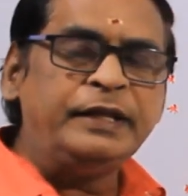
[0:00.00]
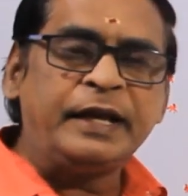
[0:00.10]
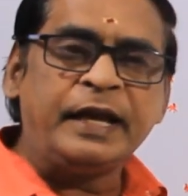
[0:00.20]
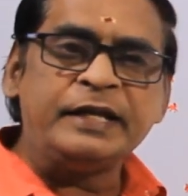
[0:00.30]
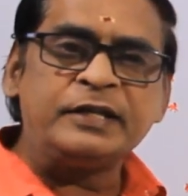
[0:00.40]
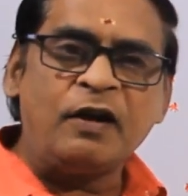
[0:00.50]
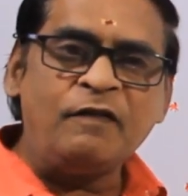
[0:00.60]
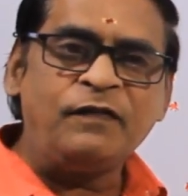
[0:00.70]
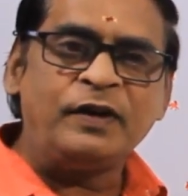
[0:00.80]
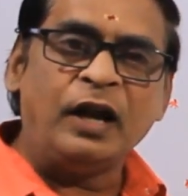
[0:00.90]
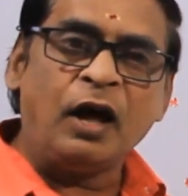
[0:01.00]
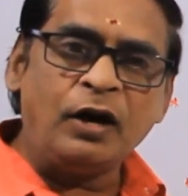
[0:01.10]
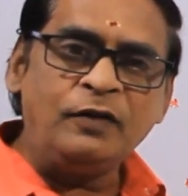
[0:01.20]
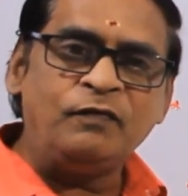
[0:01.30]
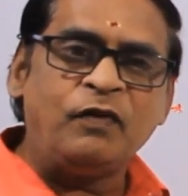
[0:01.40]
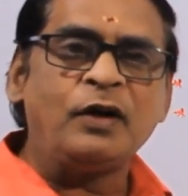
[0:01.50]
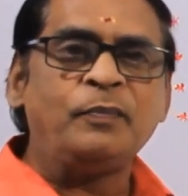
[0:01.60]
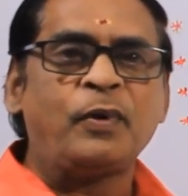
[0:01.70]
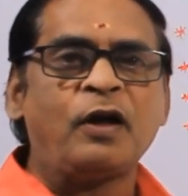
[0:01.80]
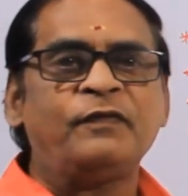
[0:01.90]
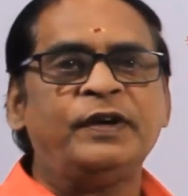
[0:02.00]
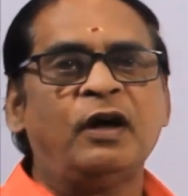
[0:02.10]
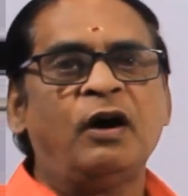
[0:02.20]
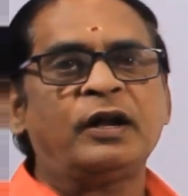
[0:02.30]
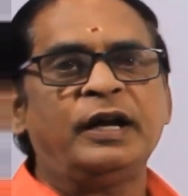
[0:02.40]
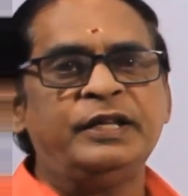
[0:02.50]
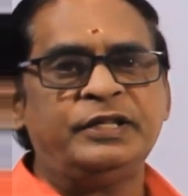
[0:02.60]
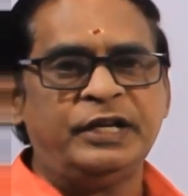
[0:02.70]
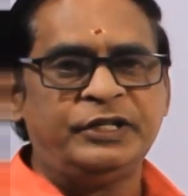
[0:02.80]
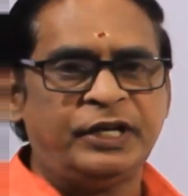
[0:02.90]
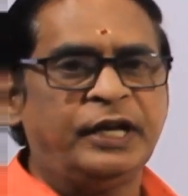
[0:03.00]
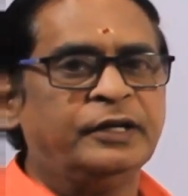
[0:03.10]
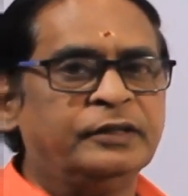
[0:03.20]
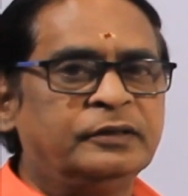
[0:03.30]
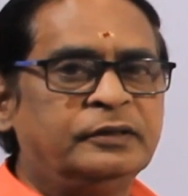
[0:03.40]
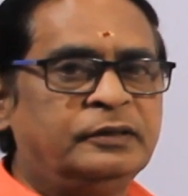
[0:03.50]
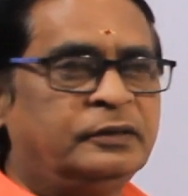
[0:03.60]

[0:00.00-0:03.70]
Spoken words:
in the case of not-for-profit organization.